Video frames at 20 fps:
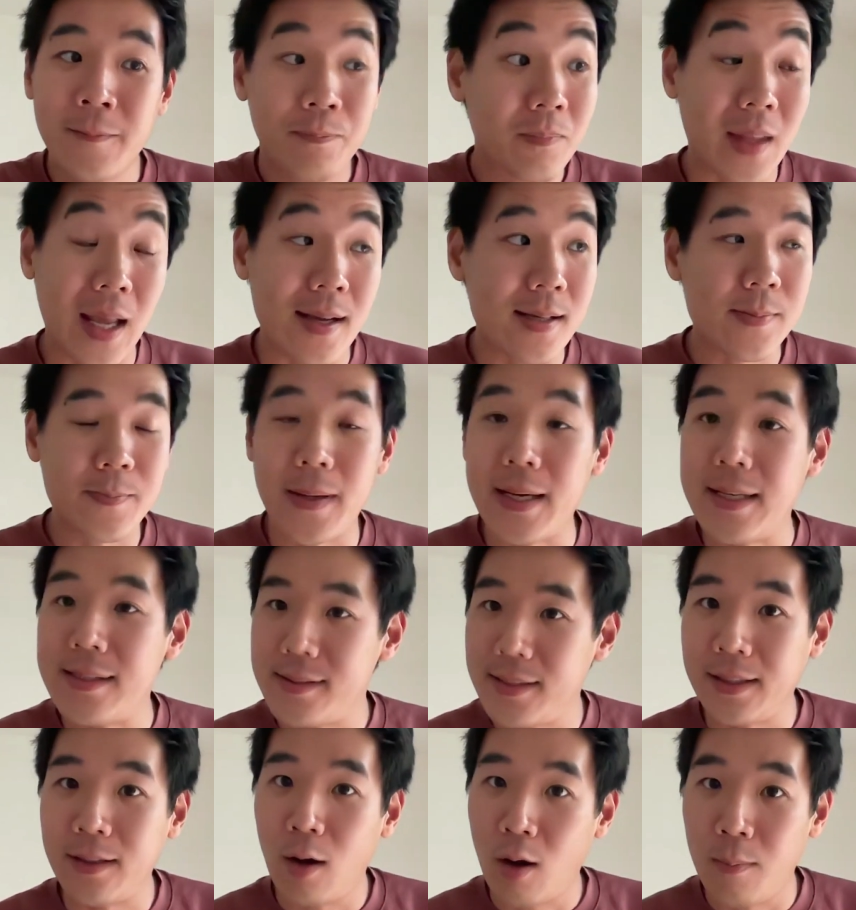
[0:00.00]
There's
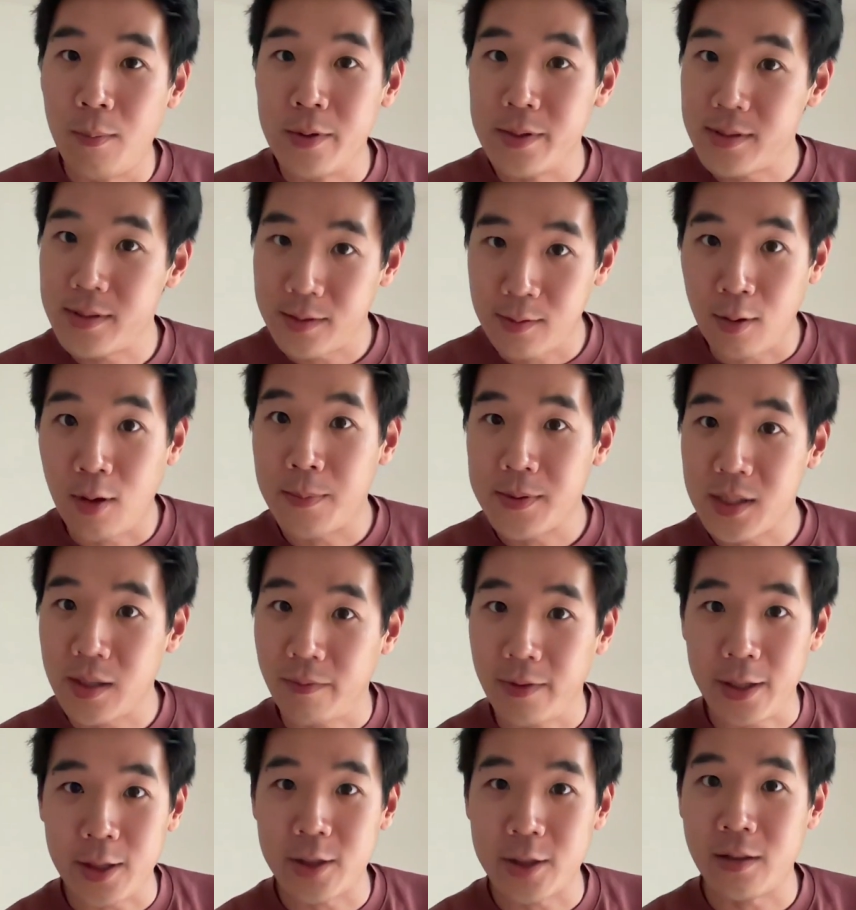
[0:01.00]
basically almost no
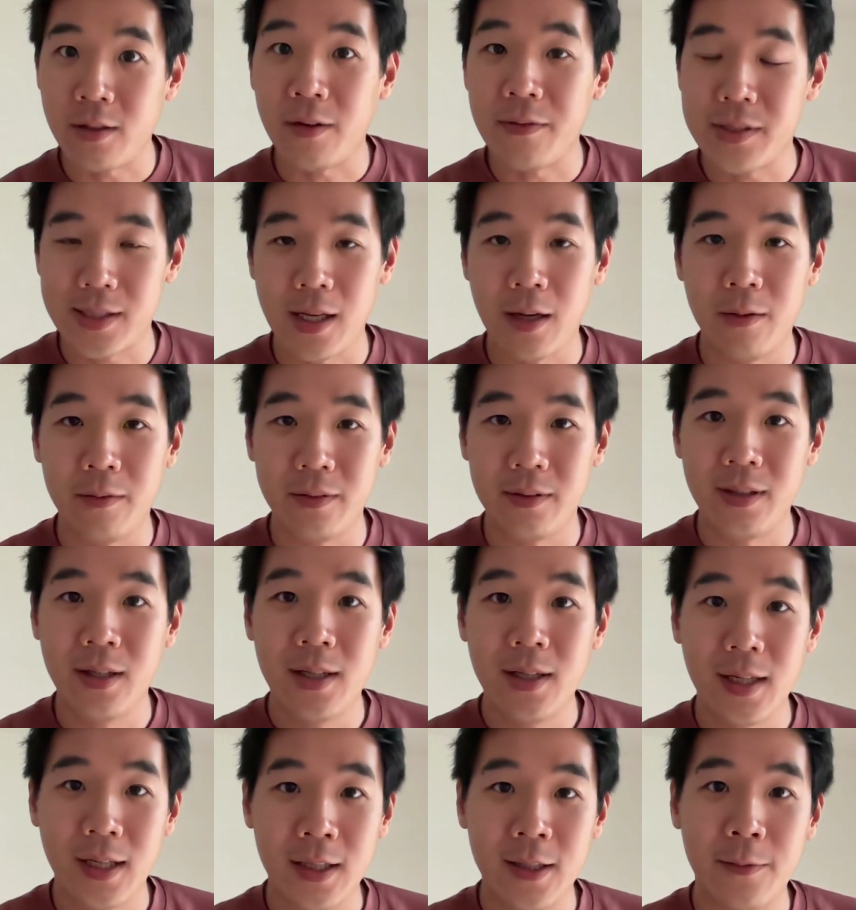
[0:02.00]
observation of sound
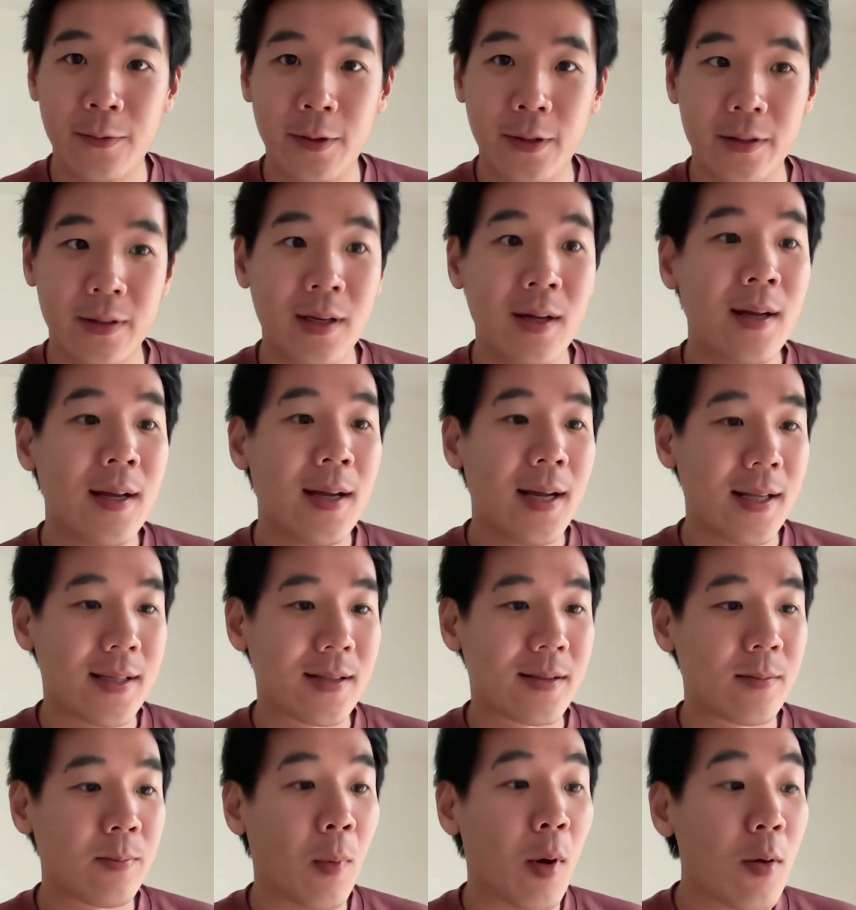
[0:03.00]
in the world.
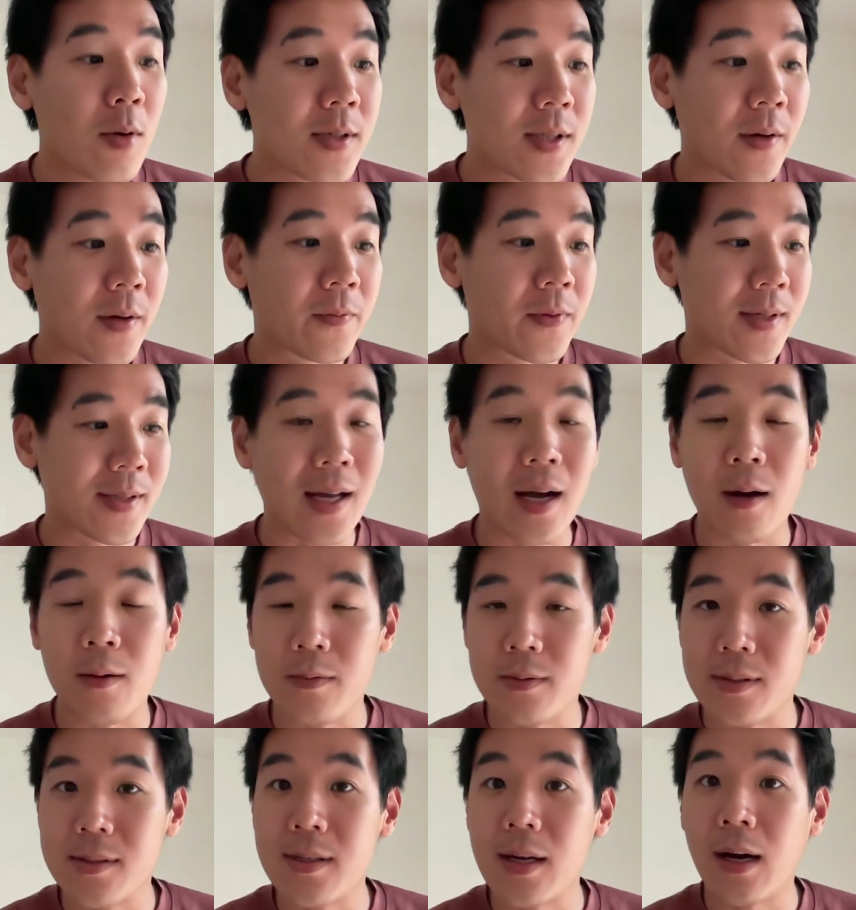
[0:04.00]
It's most of the
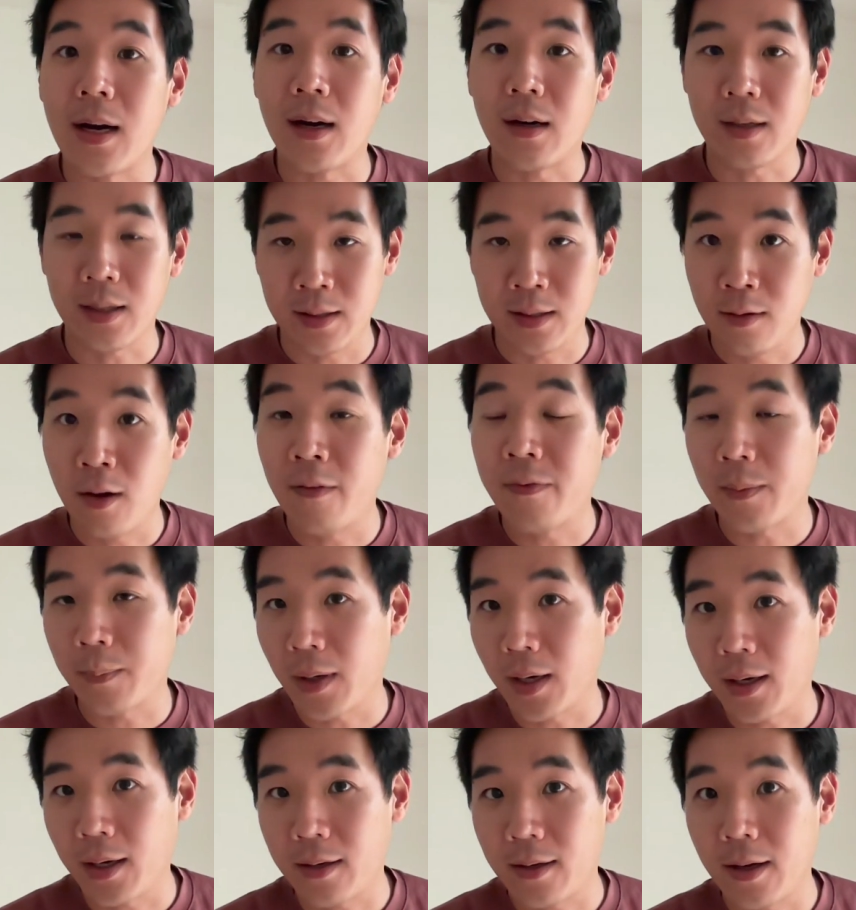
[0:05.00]
sounds are in North
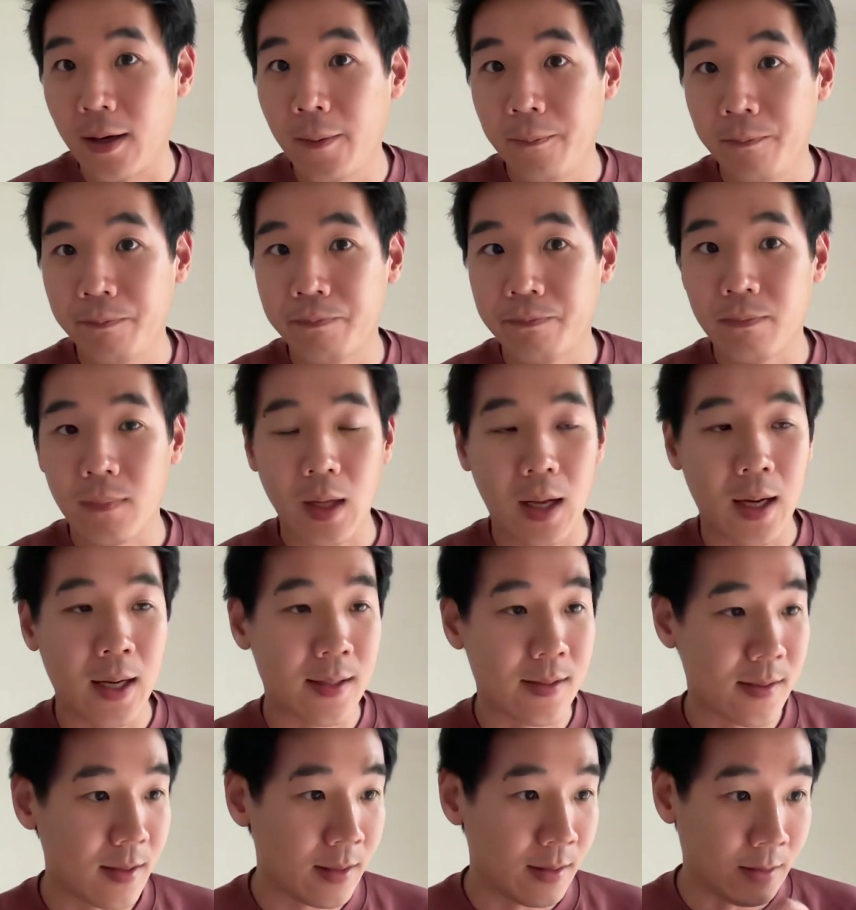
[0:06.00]
America
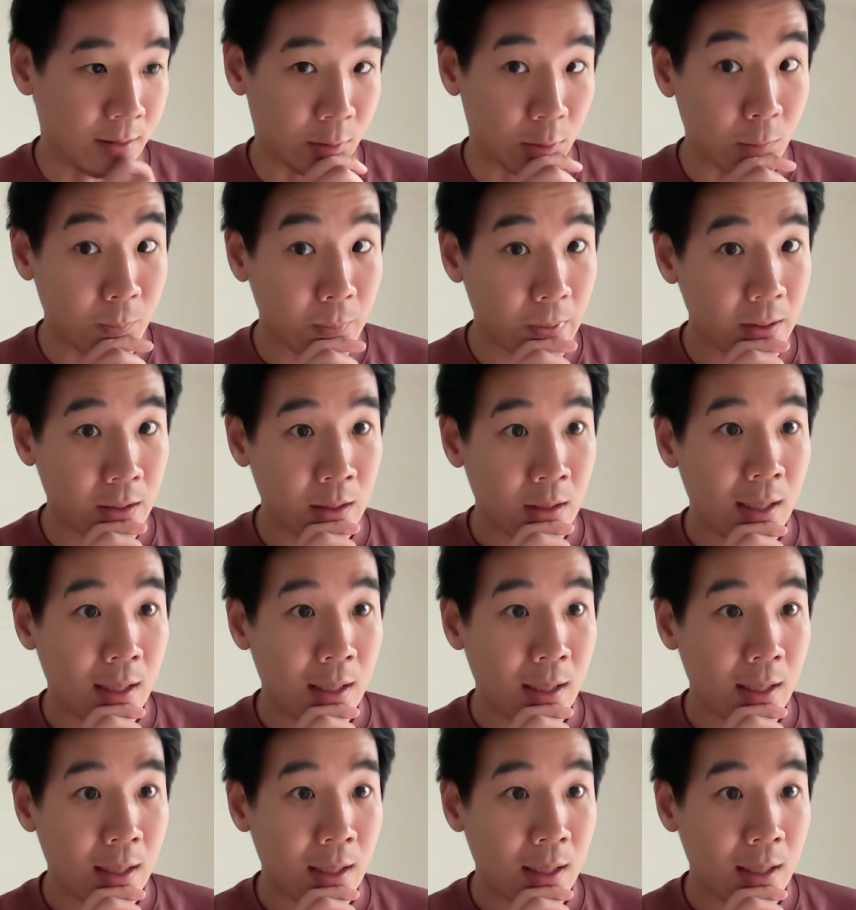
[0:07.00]
and Europe.